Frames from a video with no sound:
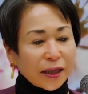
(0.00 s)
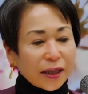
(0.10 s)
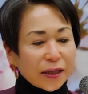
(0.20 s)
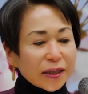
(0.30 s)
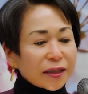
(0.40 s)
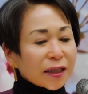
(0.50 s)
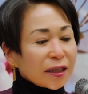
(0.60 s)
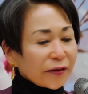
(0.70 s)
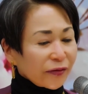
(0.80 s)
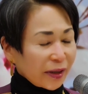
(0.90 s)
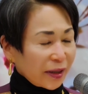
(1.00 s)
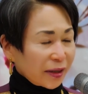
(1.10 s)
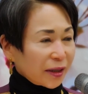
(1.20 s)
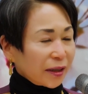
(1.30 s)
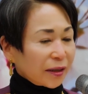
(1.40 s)
It is
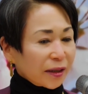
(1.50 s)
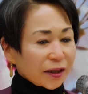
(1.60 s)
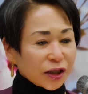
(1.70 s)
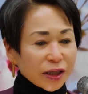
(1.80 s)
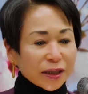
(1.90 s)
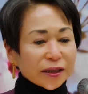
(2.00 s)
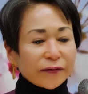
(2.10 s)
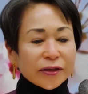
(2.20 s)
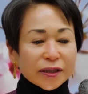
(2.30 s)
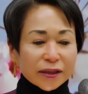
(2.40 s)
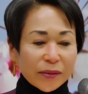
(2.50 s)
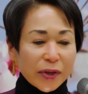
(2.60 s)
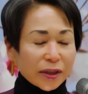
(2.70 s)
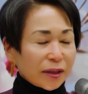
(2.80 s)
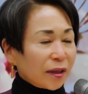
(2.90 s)
significant that the G7
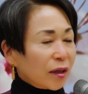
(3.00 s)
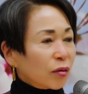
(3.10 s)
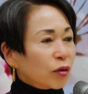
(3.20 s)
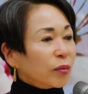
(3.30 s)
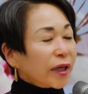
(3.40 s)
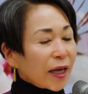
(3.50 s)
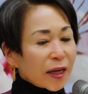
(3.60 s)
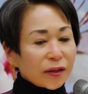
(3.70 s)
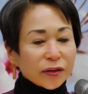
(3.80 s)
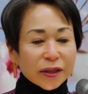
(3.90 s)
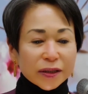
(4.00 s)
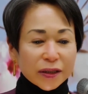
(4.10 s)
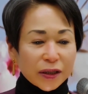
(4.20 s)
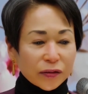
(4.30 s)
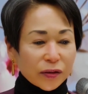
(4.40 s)
summit will be held this
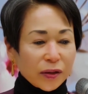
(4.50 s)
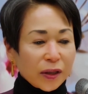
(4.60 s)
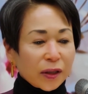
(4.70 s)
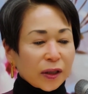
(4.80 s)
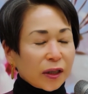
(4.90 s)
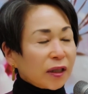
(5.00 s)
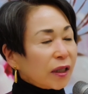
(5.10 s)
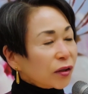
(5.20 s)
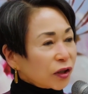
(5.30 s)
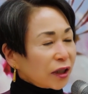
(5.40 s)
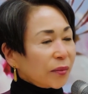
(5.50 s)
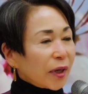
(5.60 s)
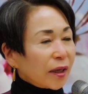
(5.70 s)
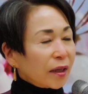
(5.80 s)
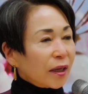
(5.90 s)
year in
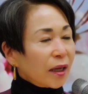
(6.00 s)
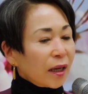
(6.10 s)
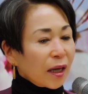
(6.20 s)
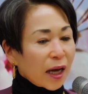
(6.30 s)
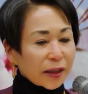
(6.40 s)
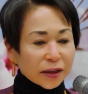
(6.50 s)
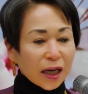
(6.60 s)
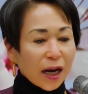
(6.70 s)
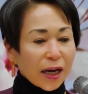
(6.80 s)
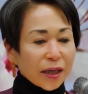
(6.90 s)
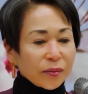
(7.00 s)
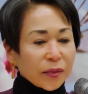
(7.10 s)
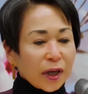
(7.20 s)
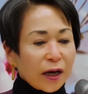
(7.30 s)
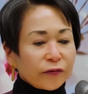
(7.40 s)
Hiroshima at a time
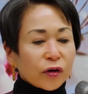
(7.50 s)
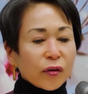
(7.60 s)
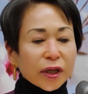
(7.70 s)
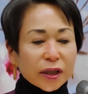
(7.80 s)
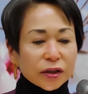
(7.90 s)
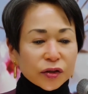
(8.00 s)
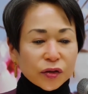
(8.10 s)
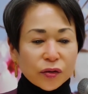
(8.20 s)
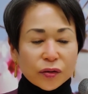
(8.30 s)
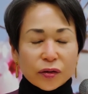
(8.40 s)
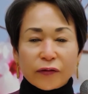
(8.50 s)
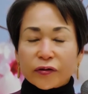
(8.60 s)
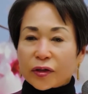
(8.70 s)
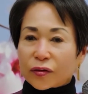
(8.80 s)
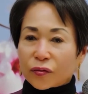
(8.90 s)
of growing concern over
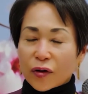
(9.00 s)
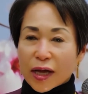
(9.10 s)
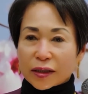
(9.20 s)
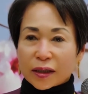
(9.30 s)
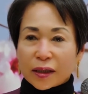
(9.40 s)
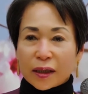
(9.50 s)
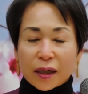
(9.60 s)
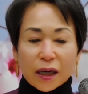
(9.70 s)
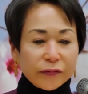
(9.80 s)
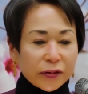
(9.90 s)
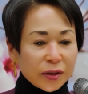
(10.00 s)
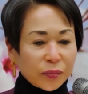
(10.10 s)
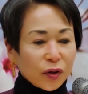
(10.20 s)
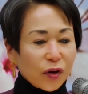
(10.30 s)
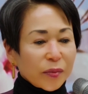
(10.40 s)
the threat of the
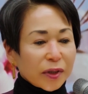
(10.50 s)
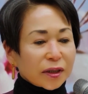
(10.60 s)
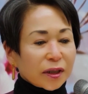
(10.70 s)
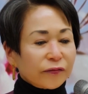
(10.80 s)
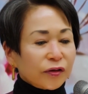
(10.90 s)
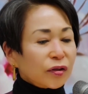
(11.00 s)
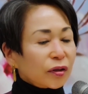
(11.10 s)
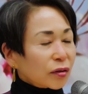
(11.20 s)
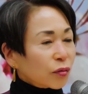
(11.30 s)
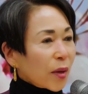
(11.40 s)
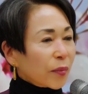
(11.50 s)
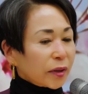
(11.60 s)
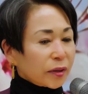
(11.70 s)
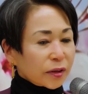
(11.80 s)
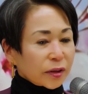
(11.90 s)
deployment of nuclear
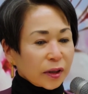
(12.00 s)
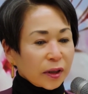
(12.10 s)
weapons